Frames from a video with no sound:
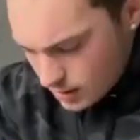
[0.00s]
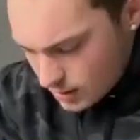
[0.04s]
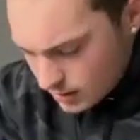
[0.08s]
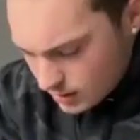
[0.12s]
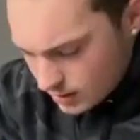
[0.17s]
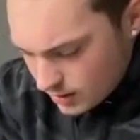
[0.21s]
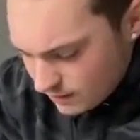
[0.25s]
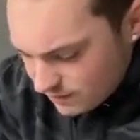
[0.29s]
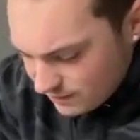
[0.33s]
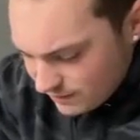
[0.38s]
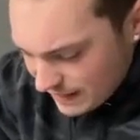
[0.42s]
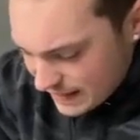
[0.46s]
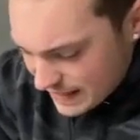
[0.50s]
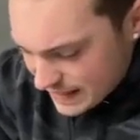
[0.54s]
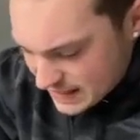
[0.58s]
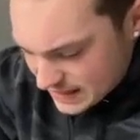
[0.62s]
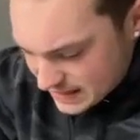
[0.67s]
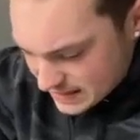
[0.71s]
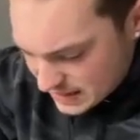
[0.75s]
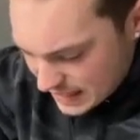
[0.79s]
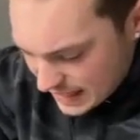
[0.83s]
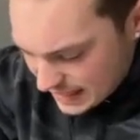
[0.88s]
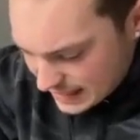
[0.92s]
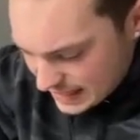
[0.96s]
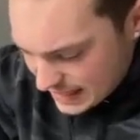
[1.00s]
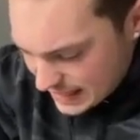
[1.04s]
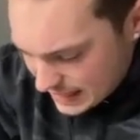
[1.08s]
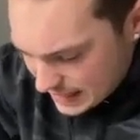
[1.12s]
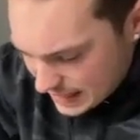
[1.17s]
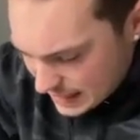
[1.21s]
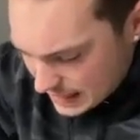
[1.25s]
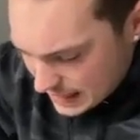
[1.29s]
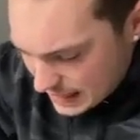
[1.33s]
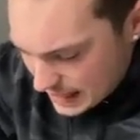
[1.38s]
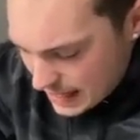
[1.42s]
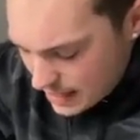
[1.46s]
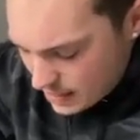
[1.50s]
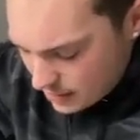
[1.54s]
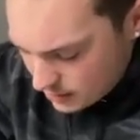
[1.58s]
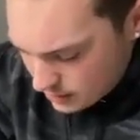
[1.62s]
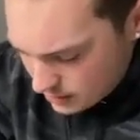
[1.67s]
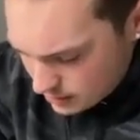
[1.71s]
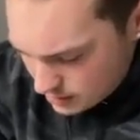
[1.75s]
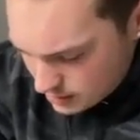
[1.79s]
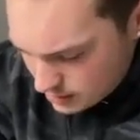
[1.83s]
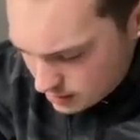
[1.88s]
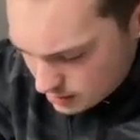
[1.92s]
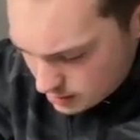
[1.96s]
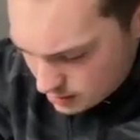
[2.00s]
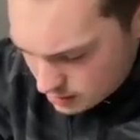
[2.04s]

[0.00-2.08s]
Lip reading: The vase. I can't get it out.